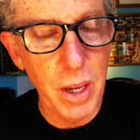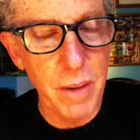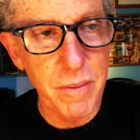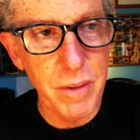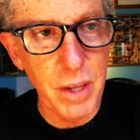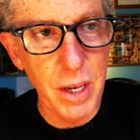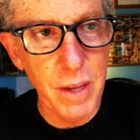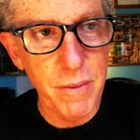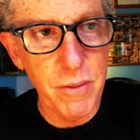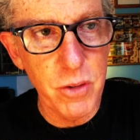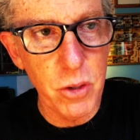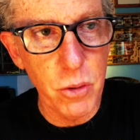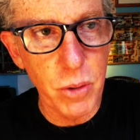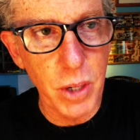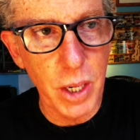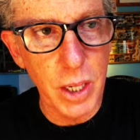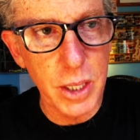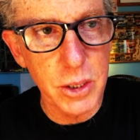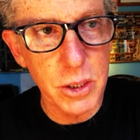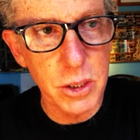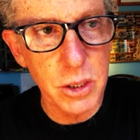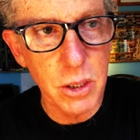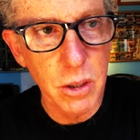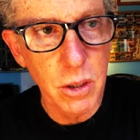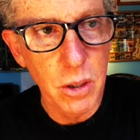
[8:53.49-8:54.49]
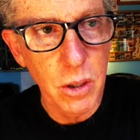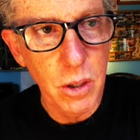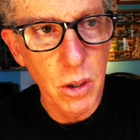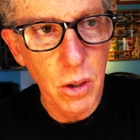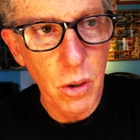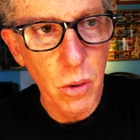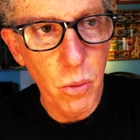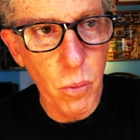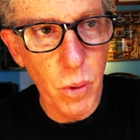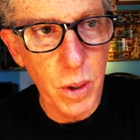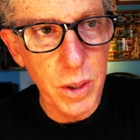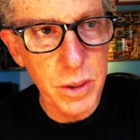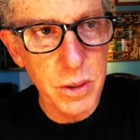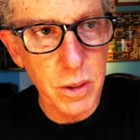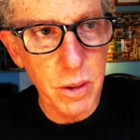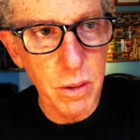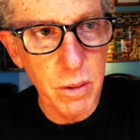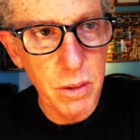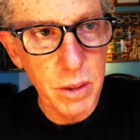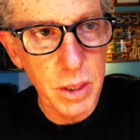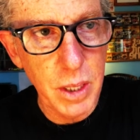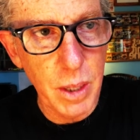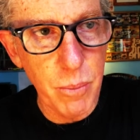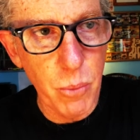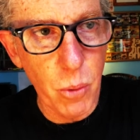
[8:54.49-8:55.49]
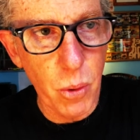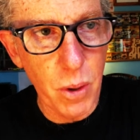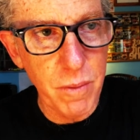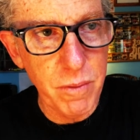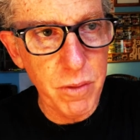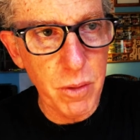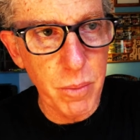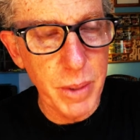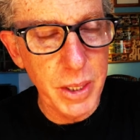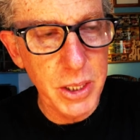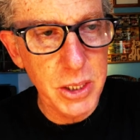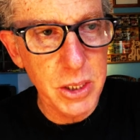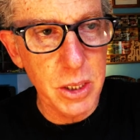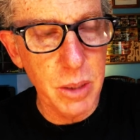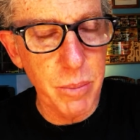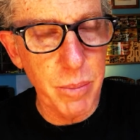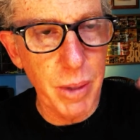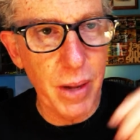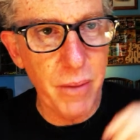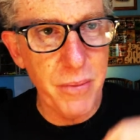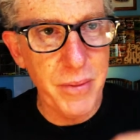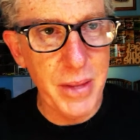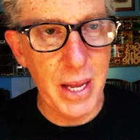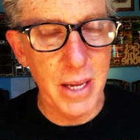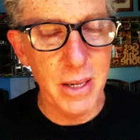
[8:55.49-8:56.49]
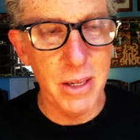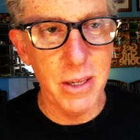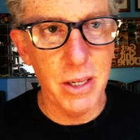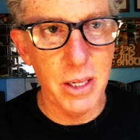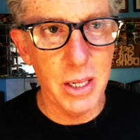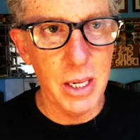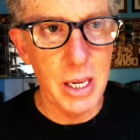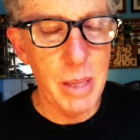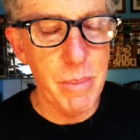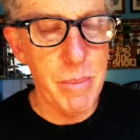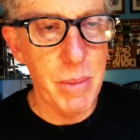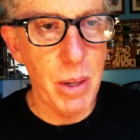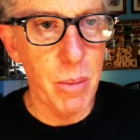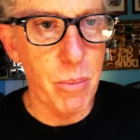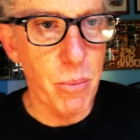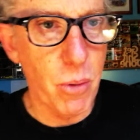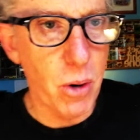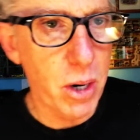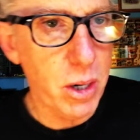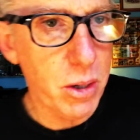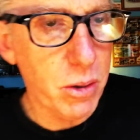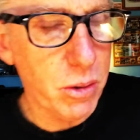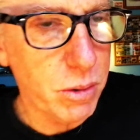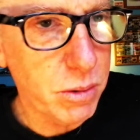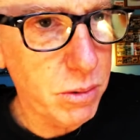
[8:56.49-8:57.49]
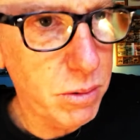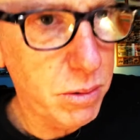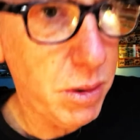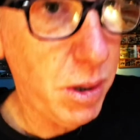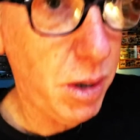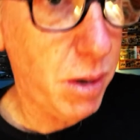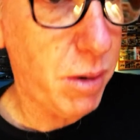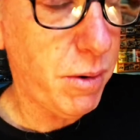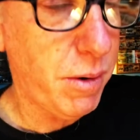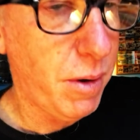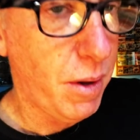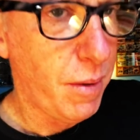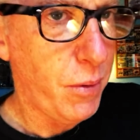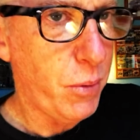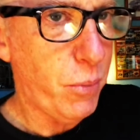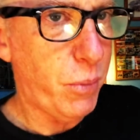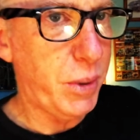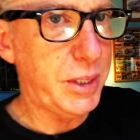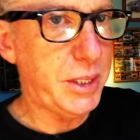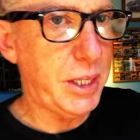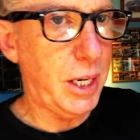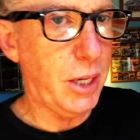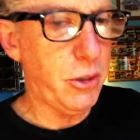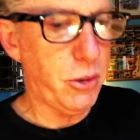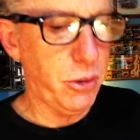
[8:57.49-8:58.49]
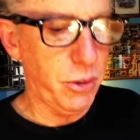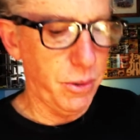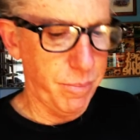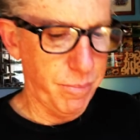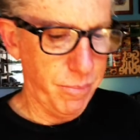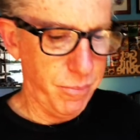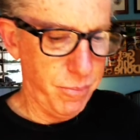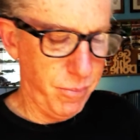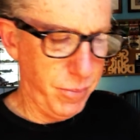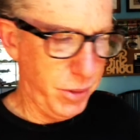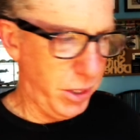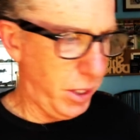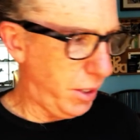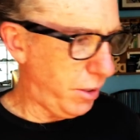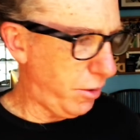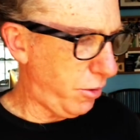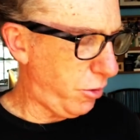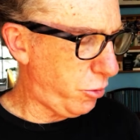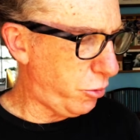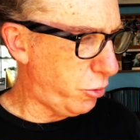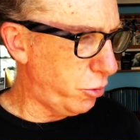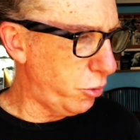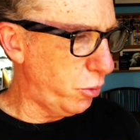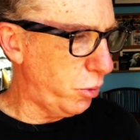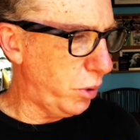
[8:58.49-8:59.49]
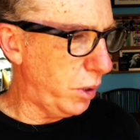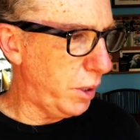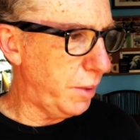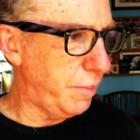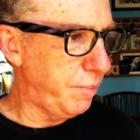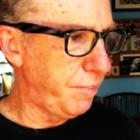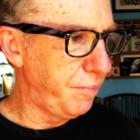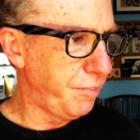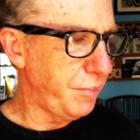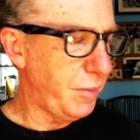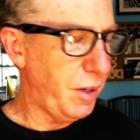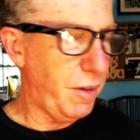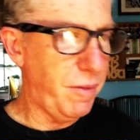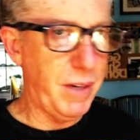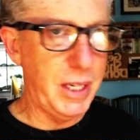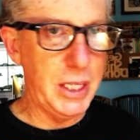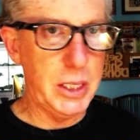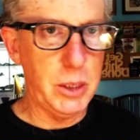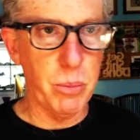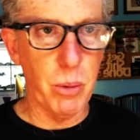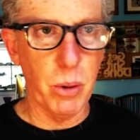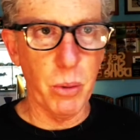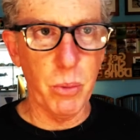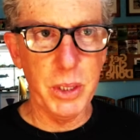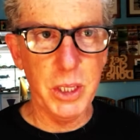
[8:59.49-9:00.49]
If any of you guys want to get more information about that, you can email Mark or reach out to him through Facebook.